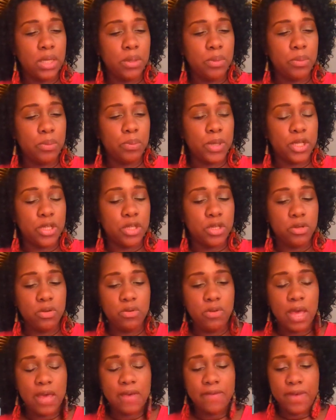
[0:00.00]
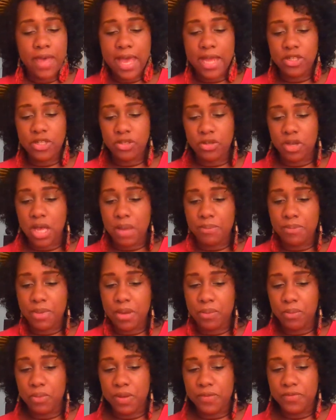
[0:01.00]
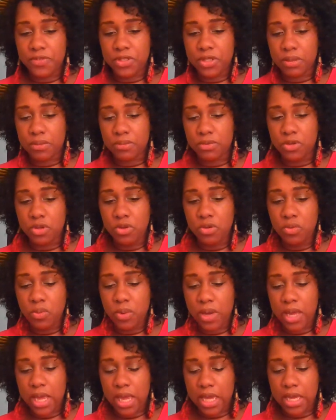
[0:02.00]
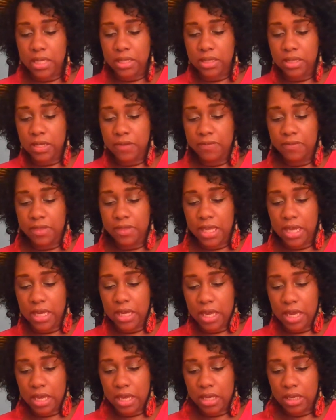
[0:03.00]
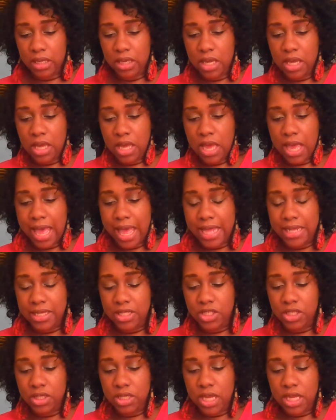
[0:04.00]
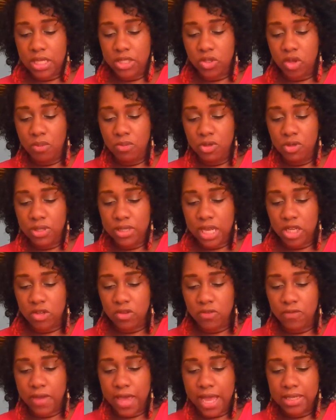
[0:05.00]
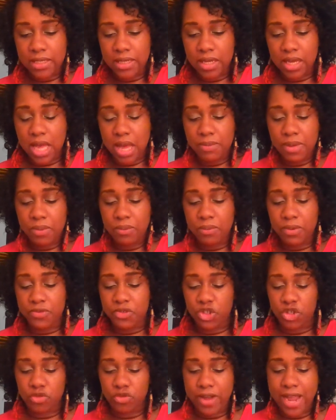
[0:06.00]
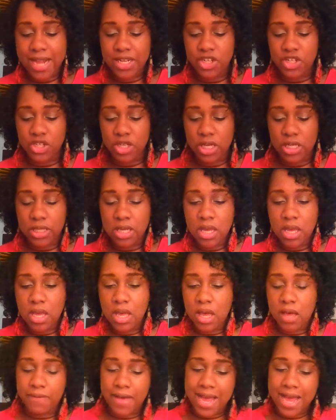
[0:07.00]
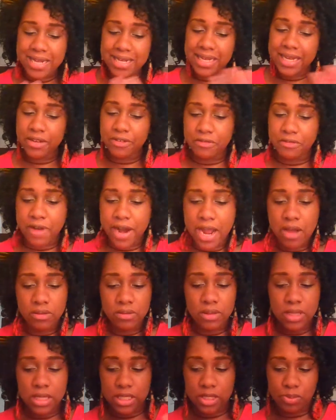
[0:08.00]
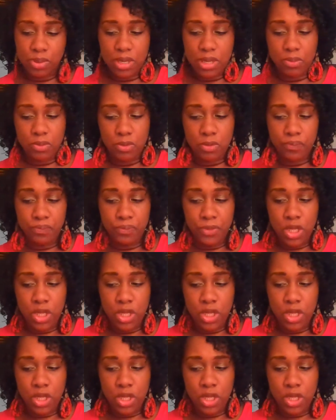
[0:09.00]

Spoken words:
But you have had to come up with some new ways of thinking. And it's almost like you've had to come up with strategies of how to get around these people.